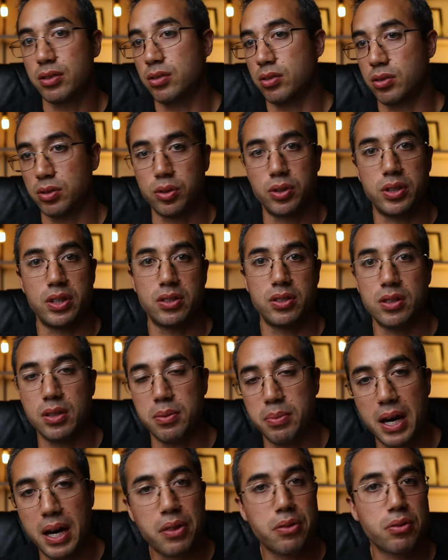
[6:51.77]
So going into the
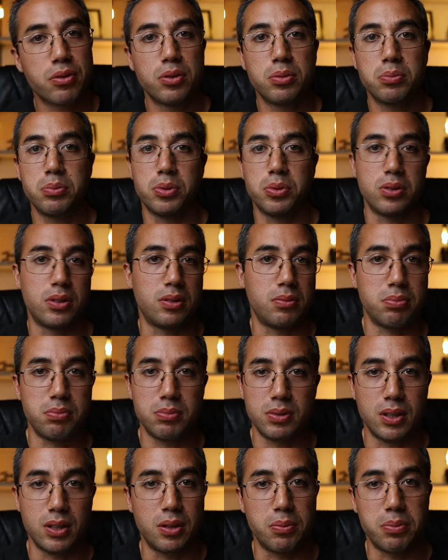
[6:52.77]
bathroom or,
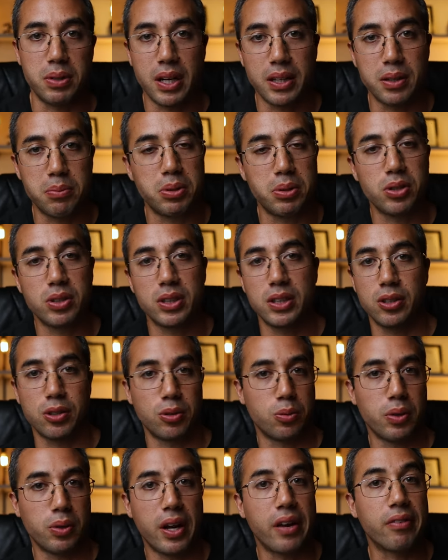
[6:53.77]
you know, behind the building or
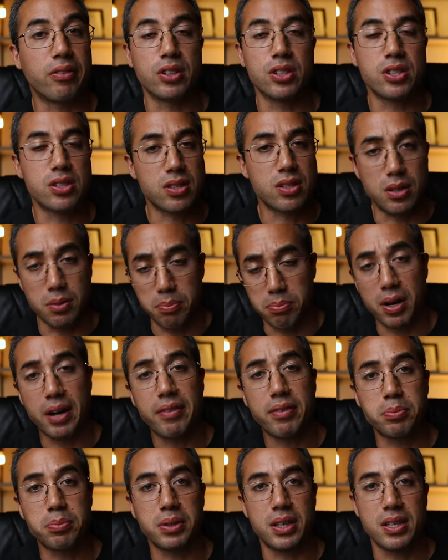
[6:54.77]
whatever, just in a
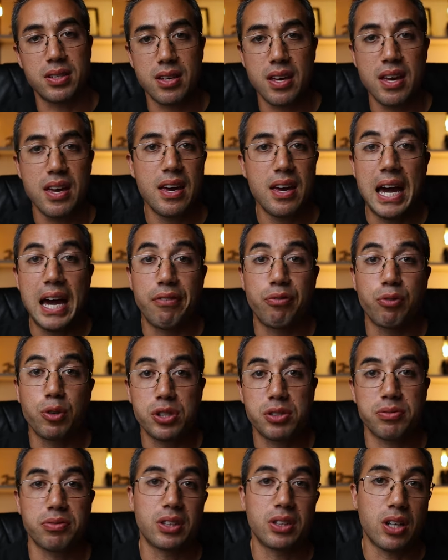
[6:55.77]
private place and
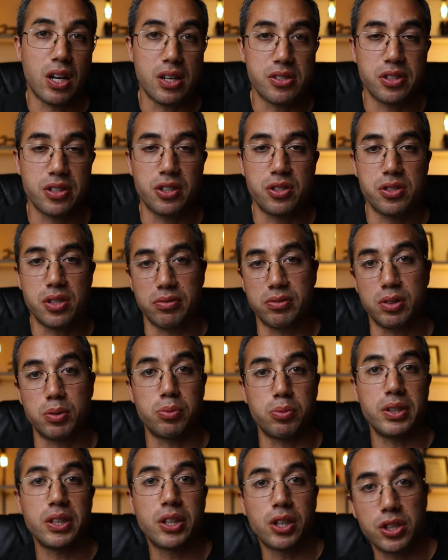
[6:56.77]
forcefully causing yourself to
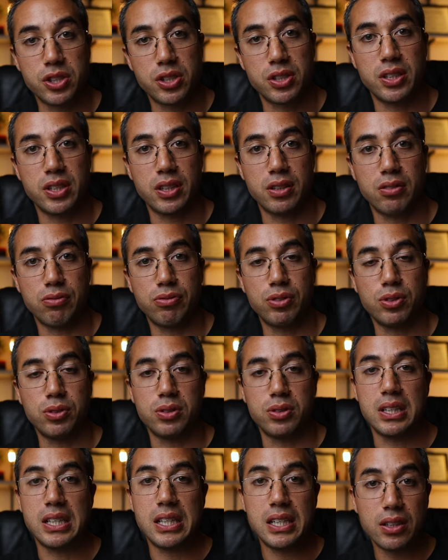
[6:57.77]
regurgitate the
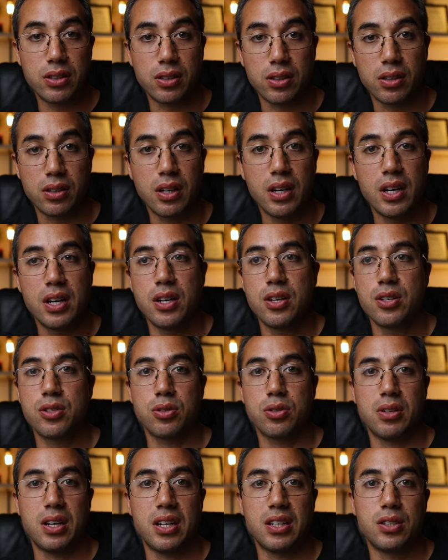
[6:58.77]
food, either
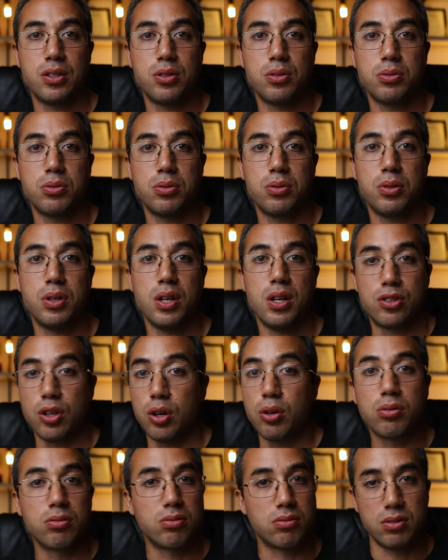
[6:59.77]
so that you
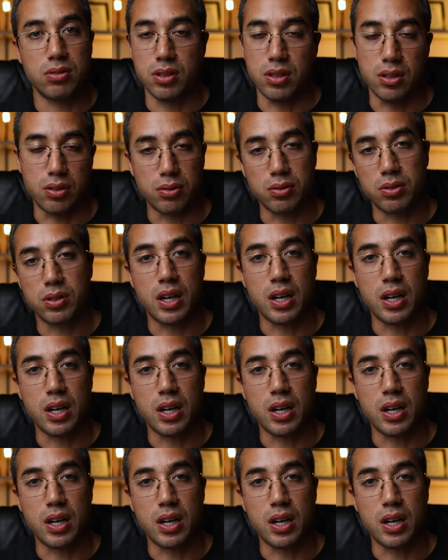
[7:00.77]
don't, you know,